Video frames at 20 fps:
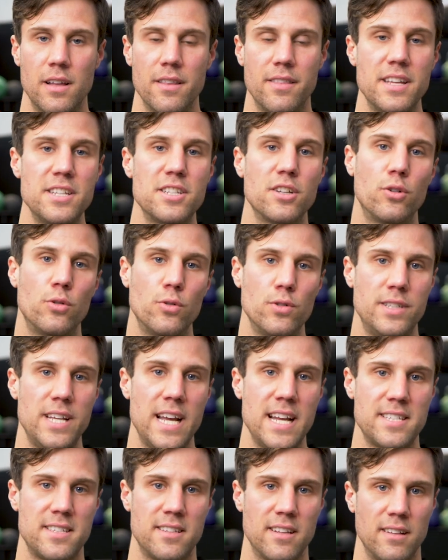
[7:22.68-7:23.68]
These are good
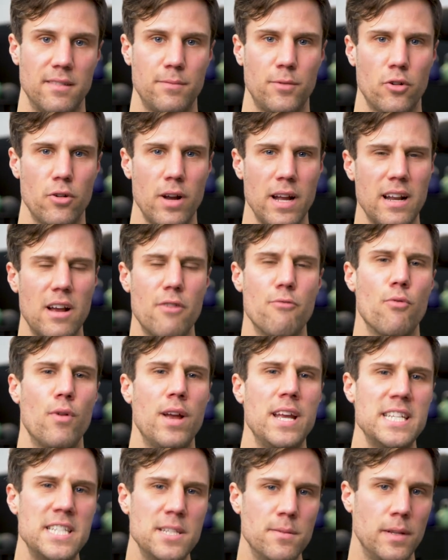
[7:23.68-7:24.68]
tests that create a
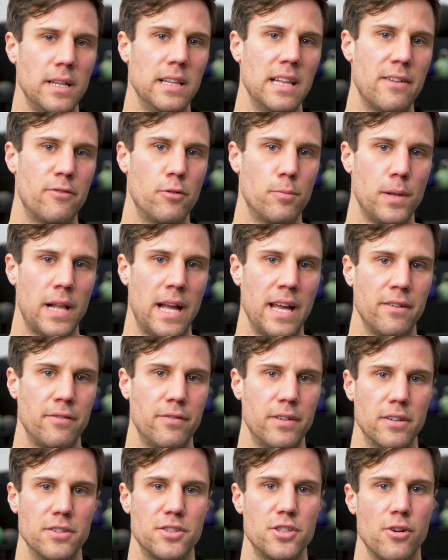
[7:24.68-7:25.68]
reasonably level playing
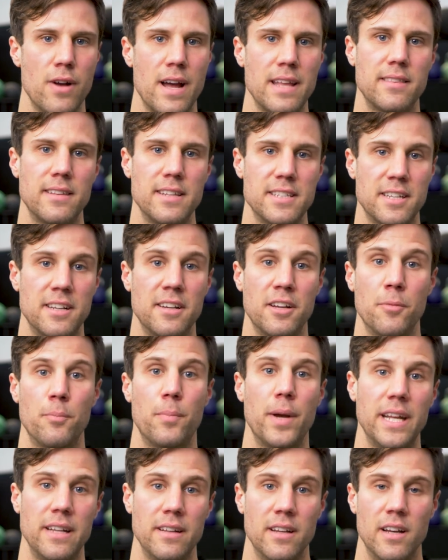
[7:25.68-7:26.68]
field so your athletes can
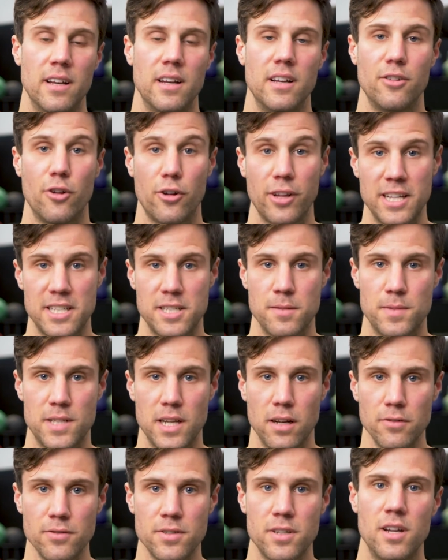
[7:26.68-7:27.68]
compete not against
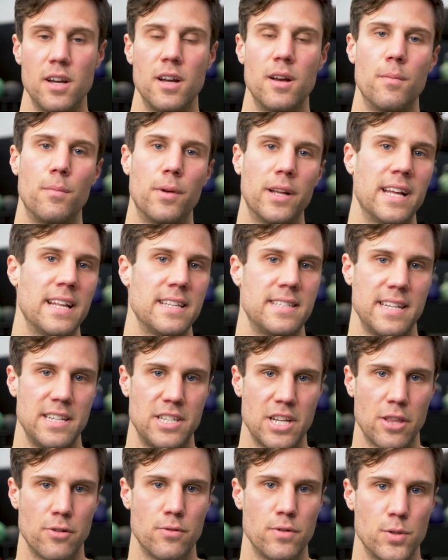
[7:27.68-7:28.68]
themselves, but against
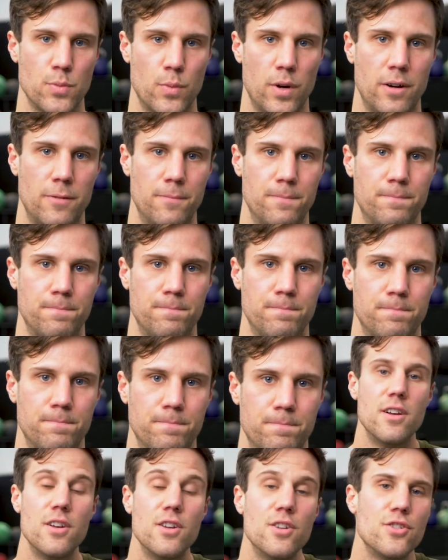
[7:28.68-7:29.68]
each other as well.
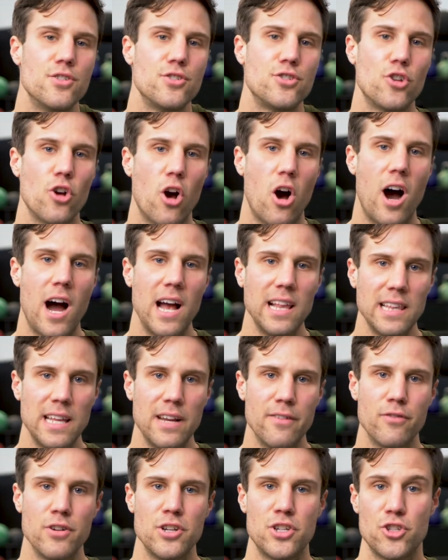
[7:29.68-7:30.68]
So high
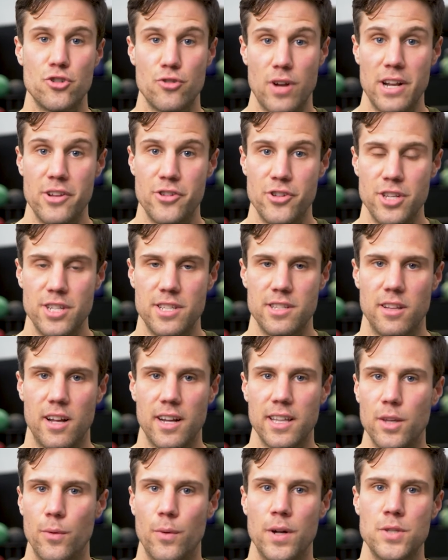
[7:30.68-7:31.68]
leverage strategies
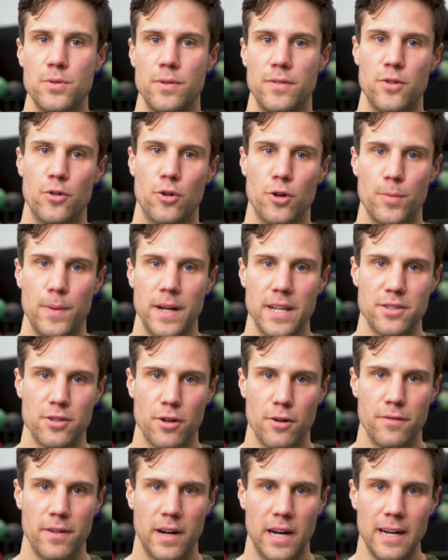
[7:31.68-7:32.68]
like the ones we've talked about
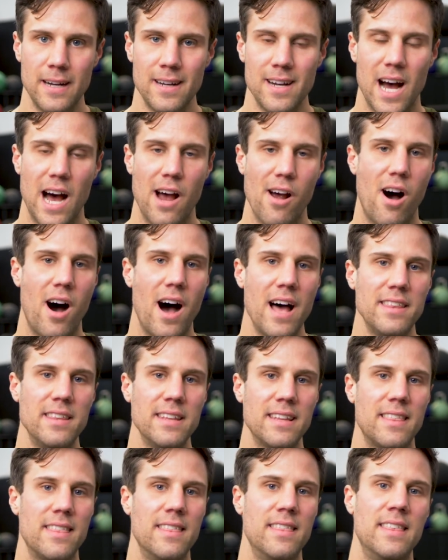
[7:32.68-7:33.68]
so far are, I
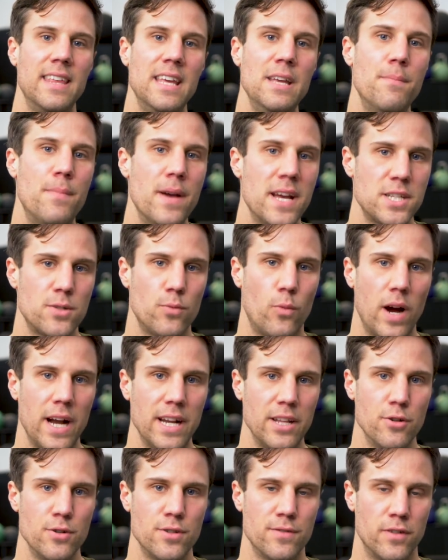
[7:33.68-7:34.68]
think, the best way
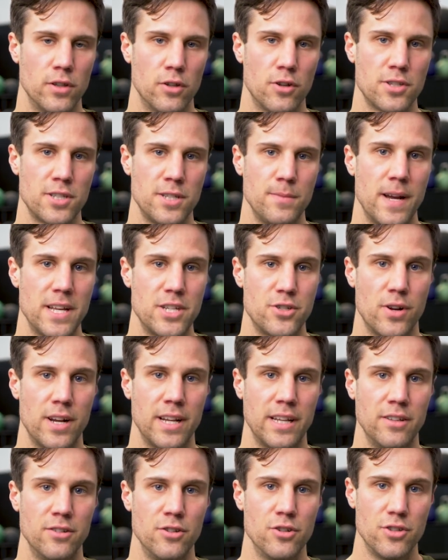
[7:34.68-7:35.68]
to use velocity-based
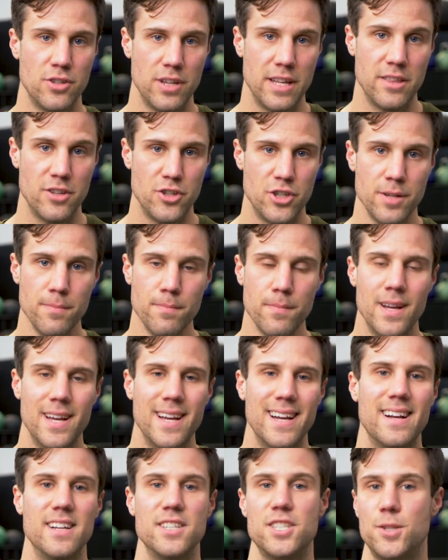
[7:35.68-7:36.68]
training in the gym,
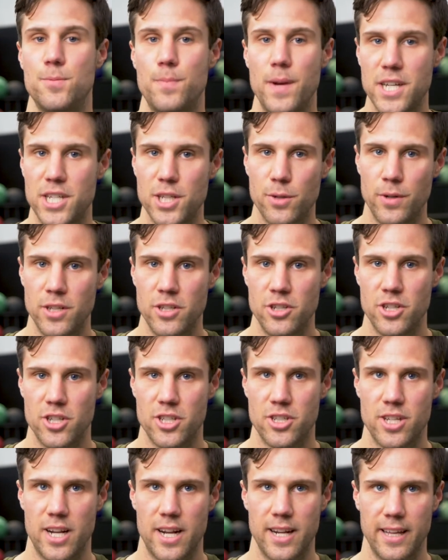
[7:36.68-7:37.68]
especially when you're
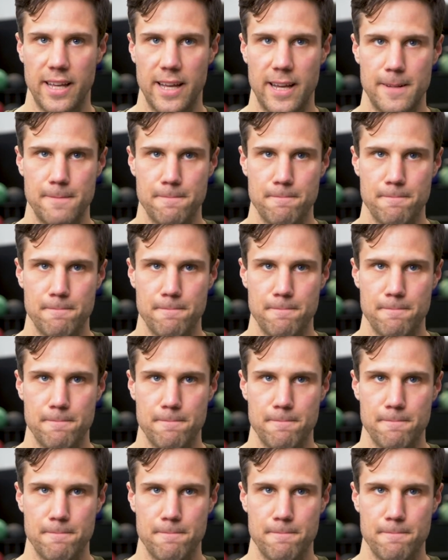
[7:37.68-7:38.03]
just starting out.